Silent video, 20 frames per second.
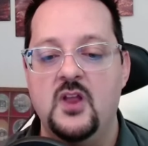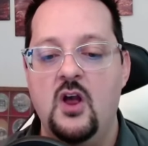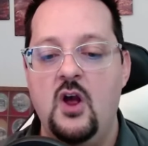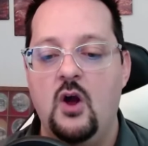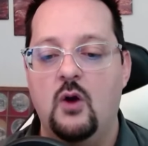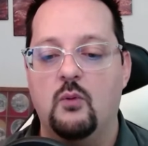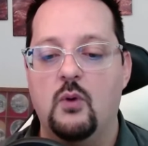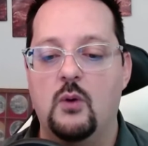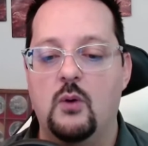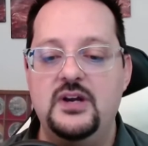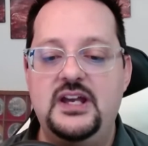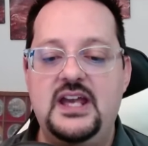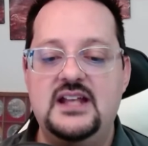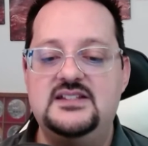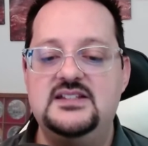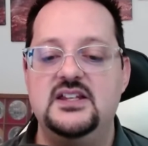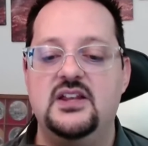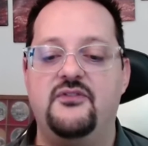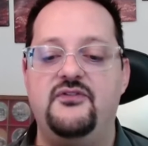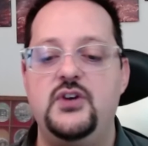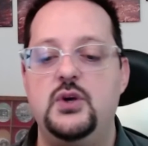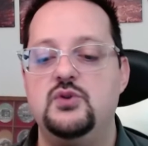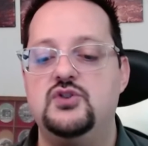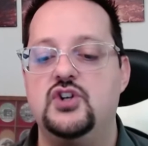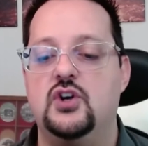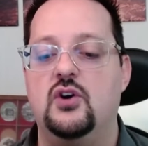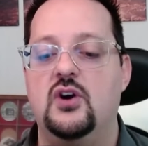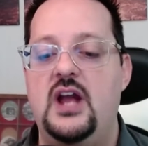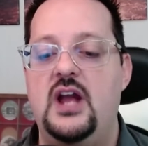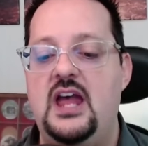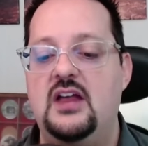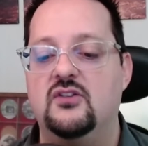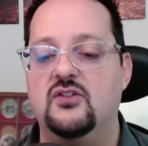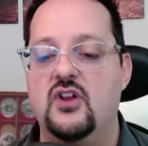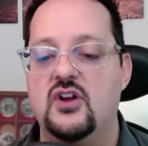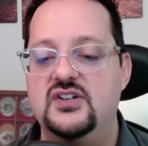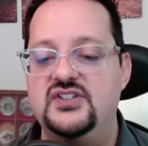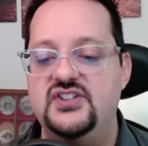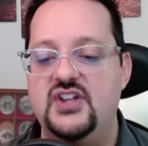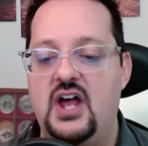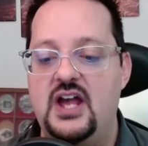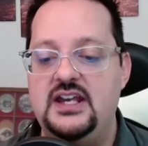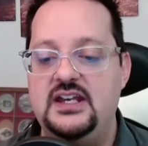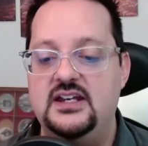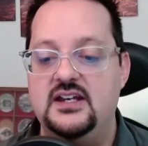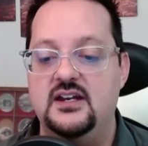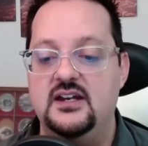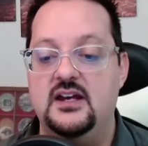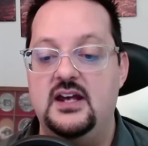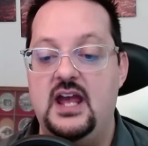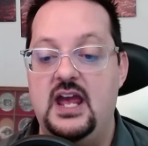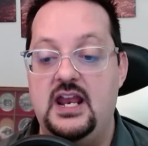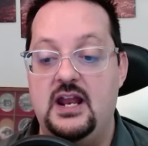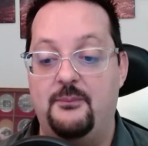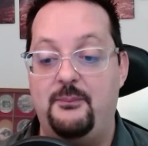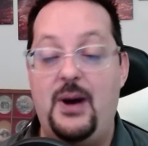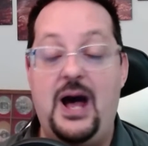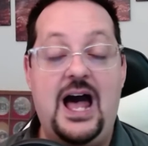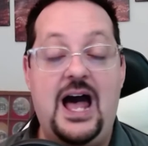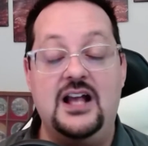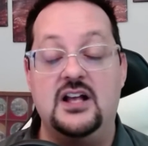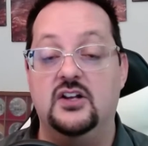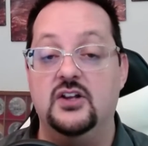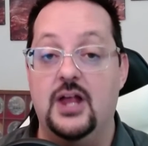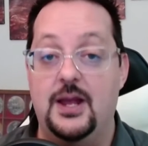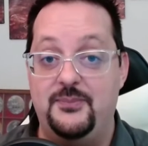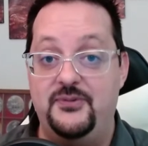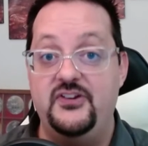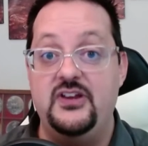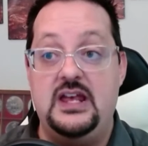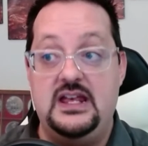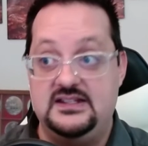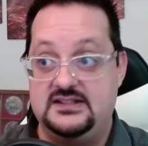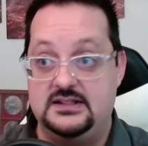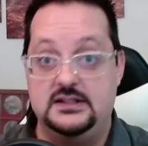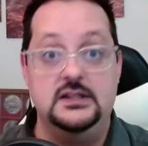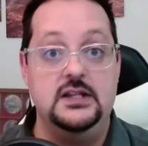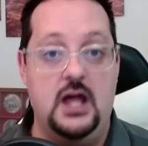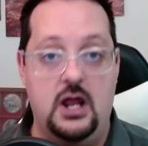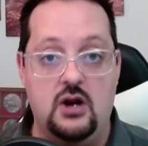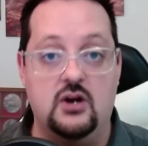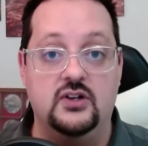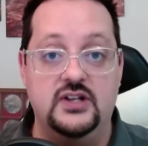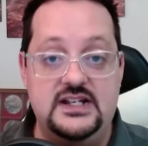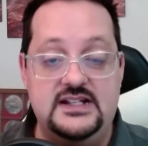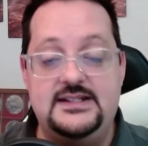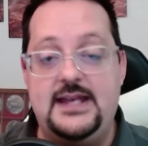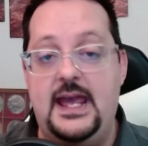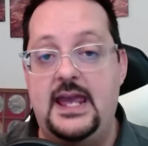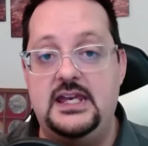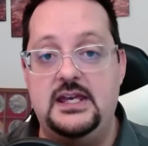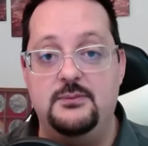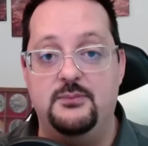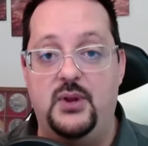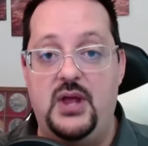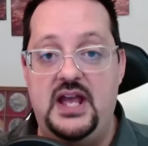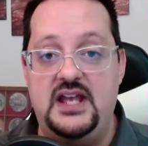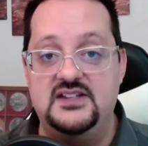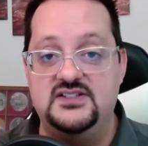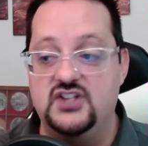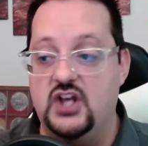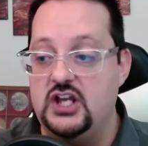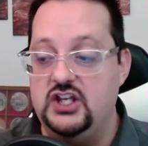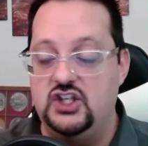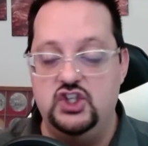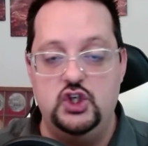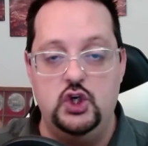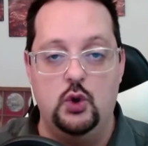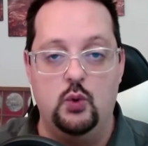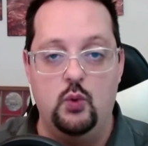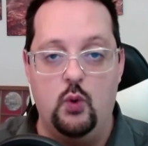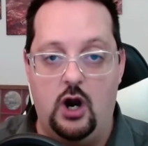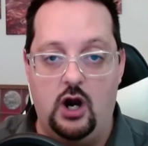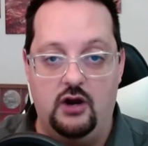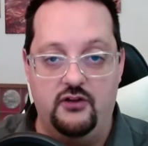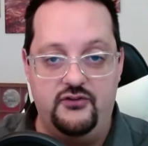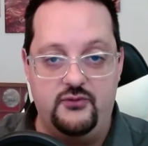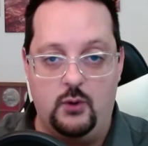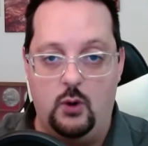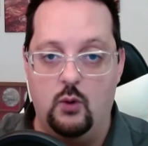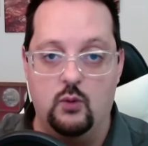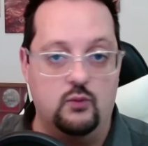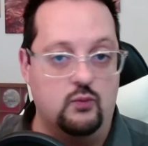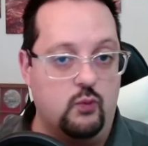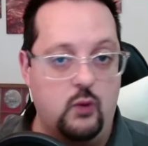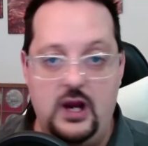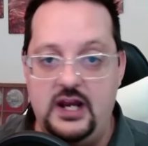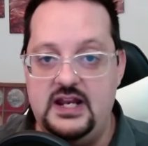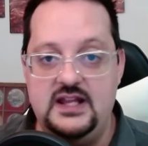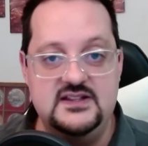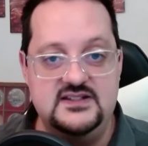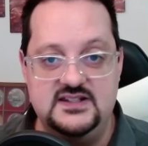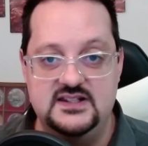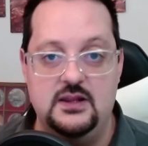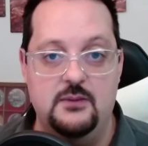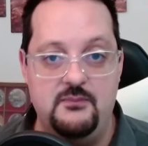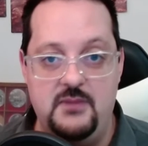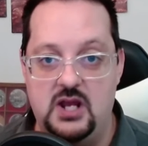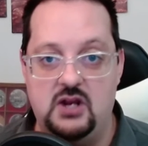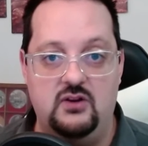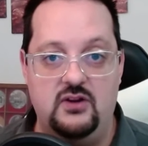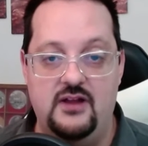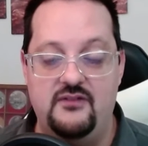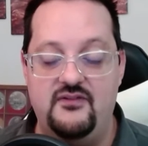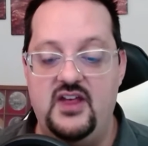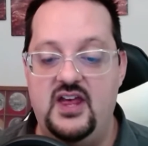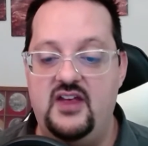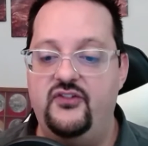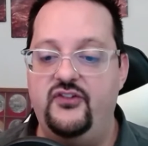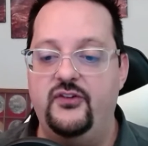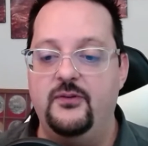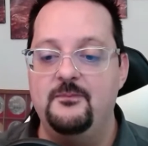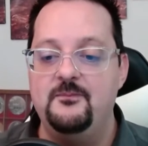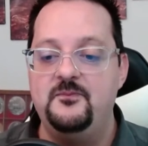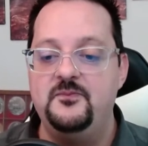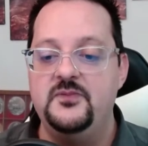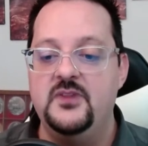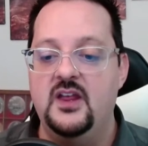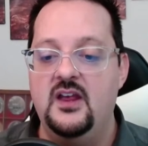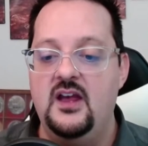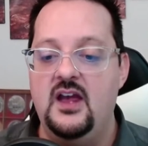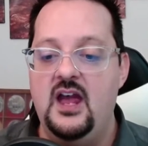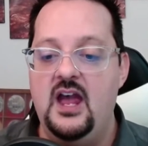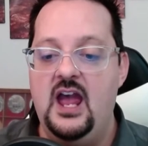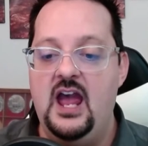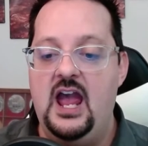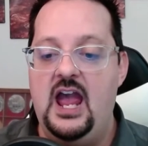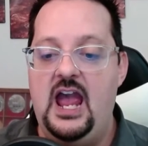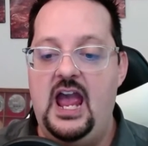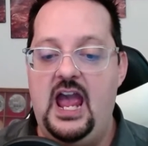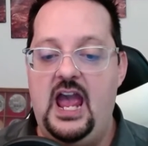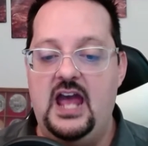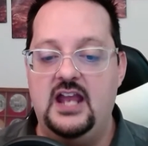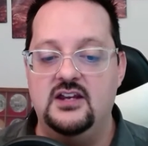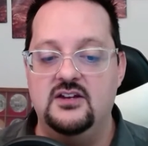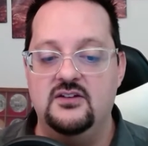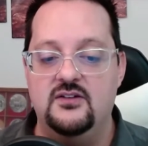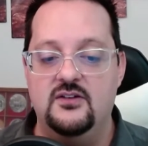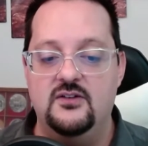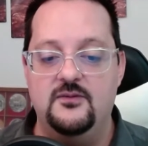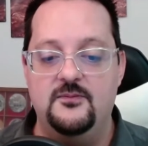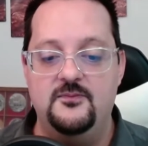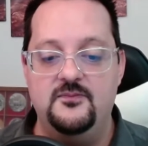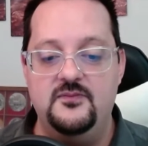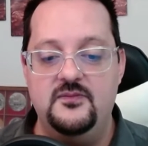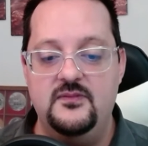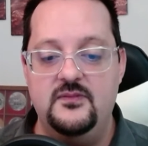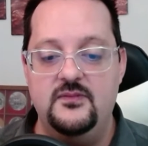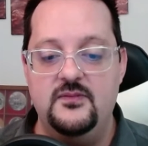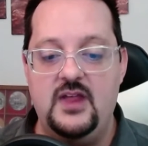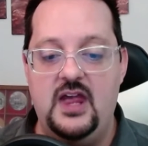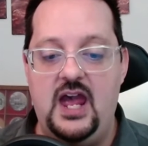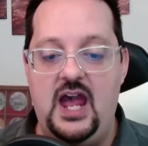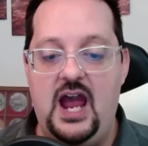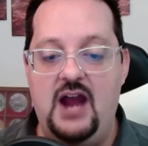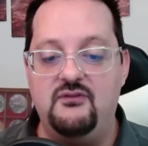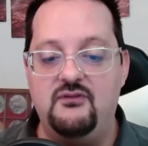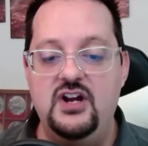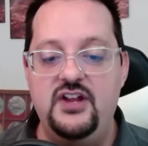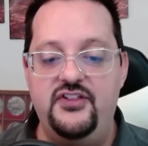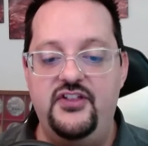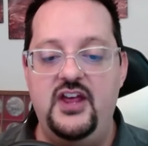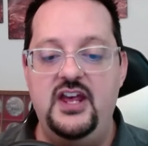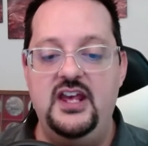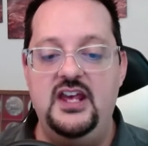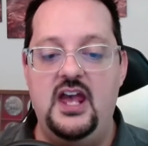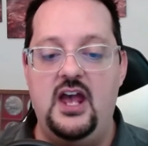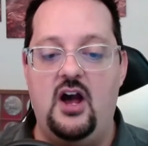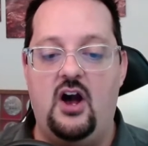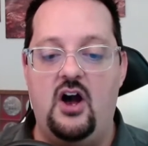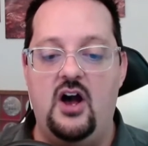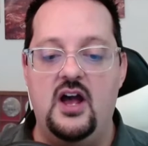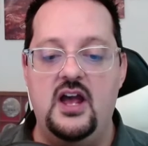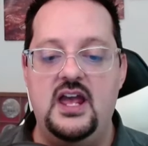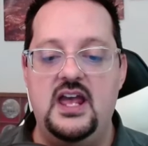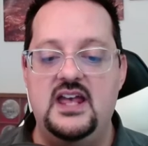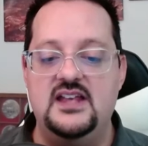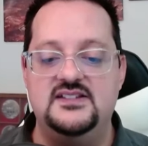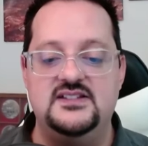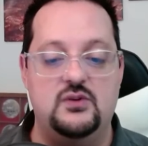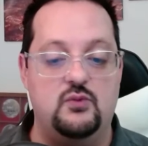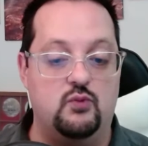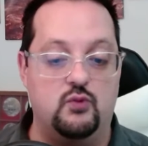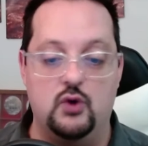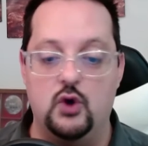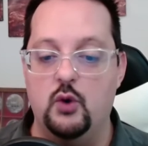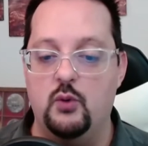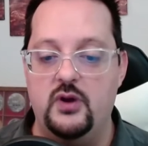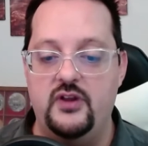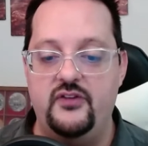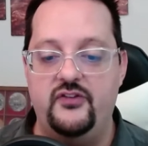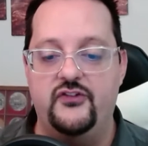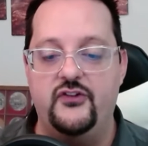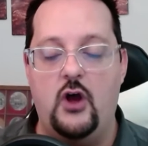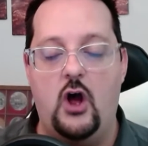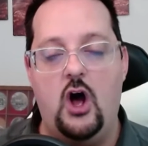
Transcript: When we get to the future, it looks like an apocalypse is literally taking place. Like, you are thrown right into the middle of this. And everything is in ruins.